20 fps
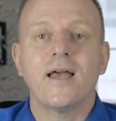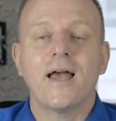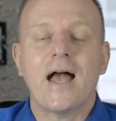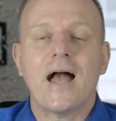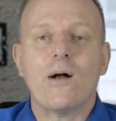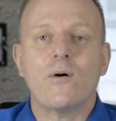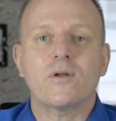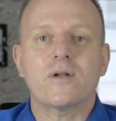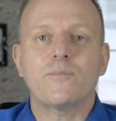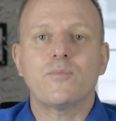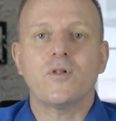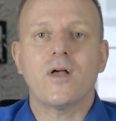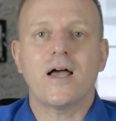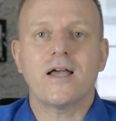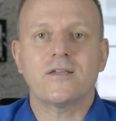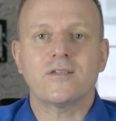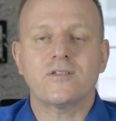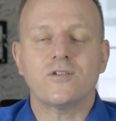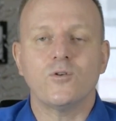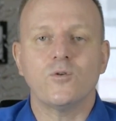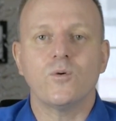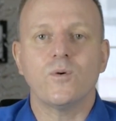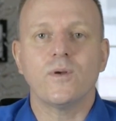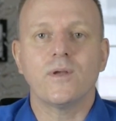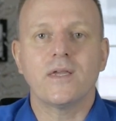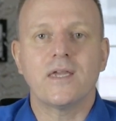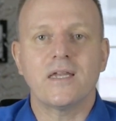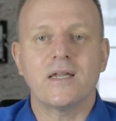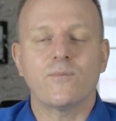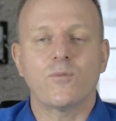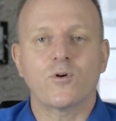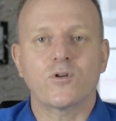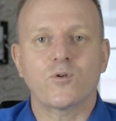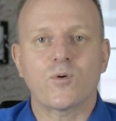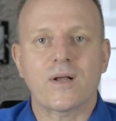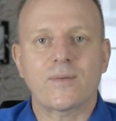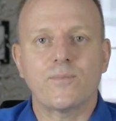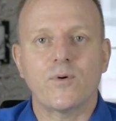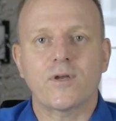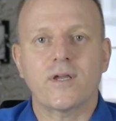how it applies to getting more
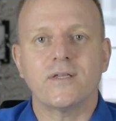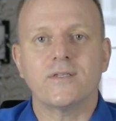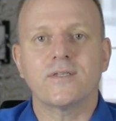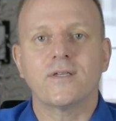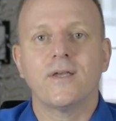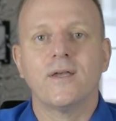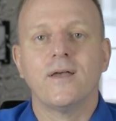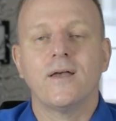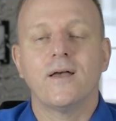direct bookings.